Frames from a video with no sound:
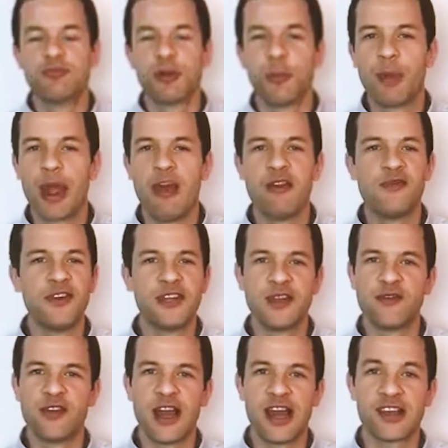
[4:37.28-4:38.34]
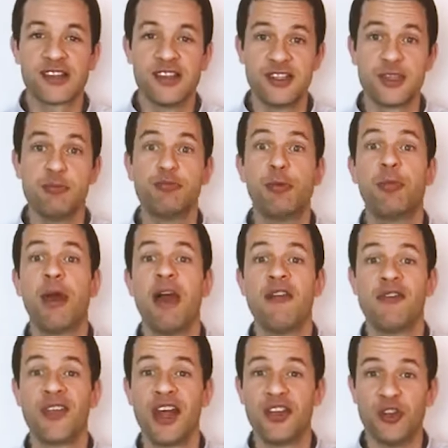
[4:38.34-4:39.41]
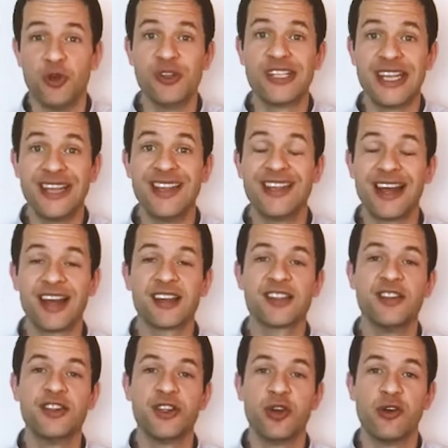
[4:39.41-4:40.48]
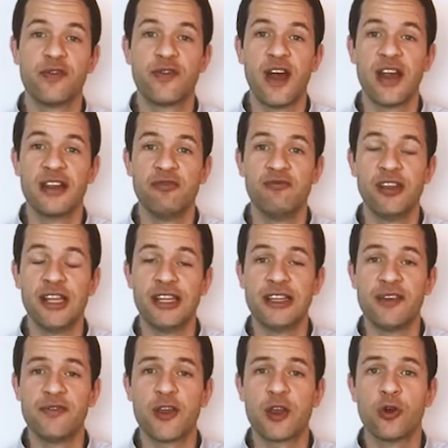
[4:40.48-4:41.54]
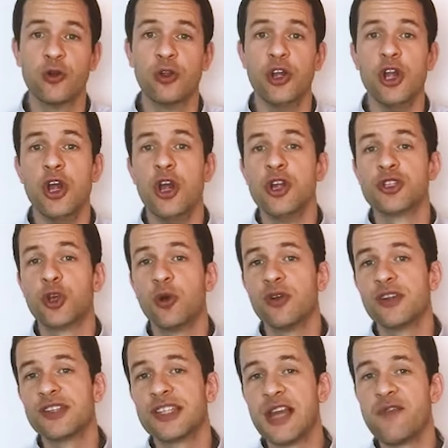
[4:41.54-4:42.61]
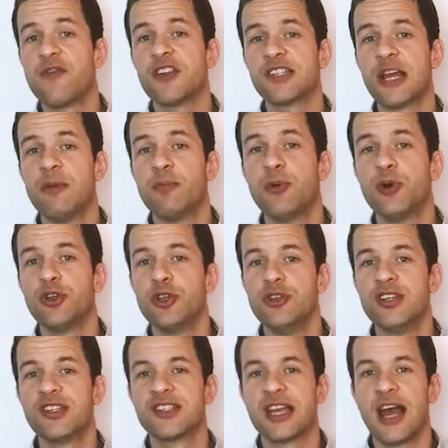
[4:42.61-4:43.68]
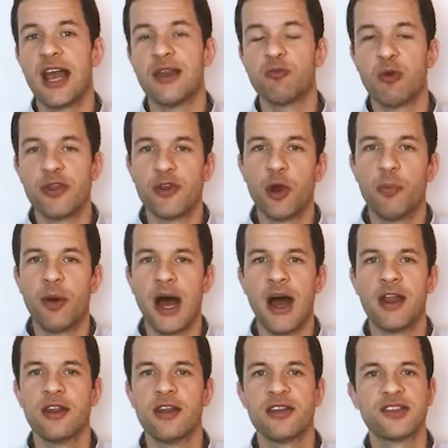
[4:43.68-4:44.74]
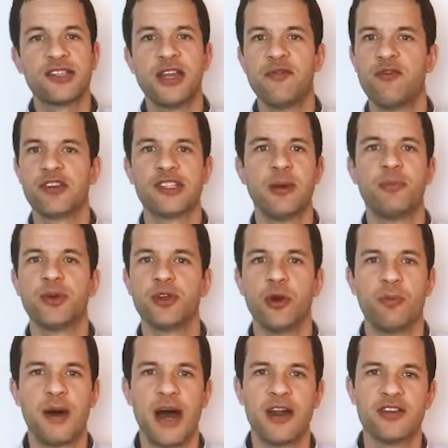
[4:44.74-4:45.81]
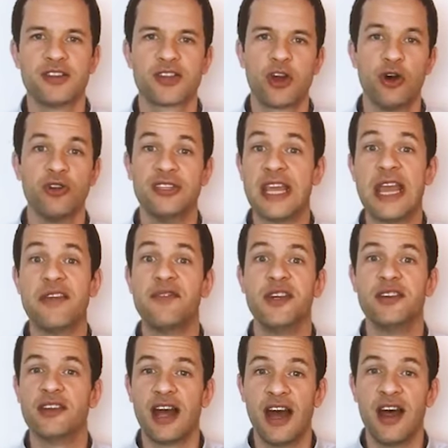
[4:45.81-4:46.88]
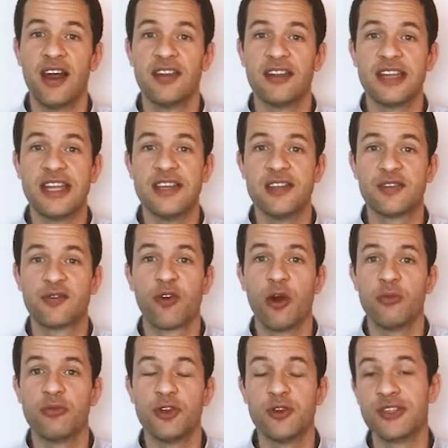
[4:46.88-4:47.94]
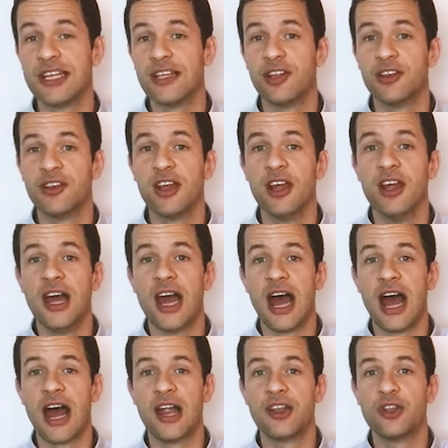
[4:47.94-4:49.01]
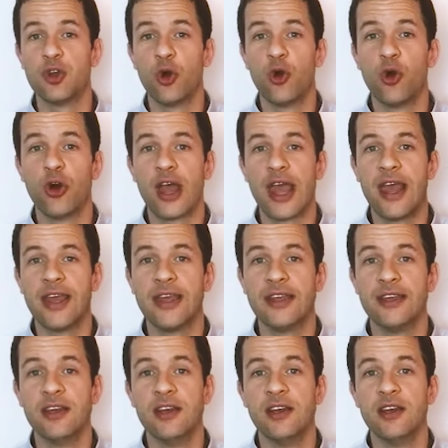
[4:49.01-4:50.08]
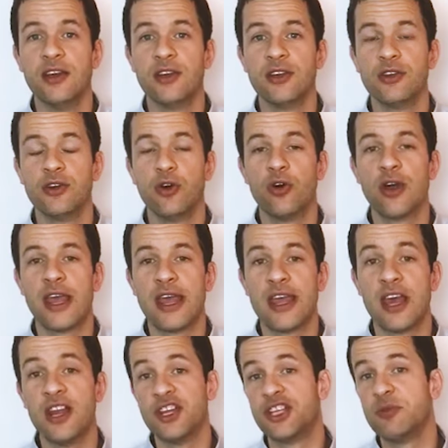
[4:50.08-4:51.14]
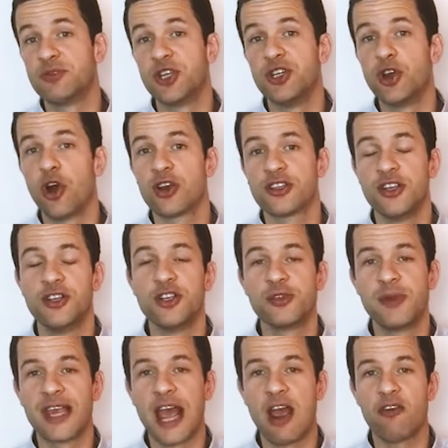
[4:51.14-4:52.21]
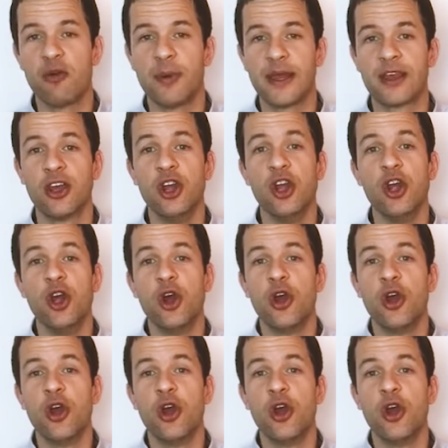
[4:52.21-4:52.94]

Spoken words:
preparing for different accents and preparing for that New Zealand accent that you're finding really difficult. So say for example, you decide with your partner, say for example, your partner's called David and he's from New Zealand and you're an Egyptian doctor and you speak Arabic.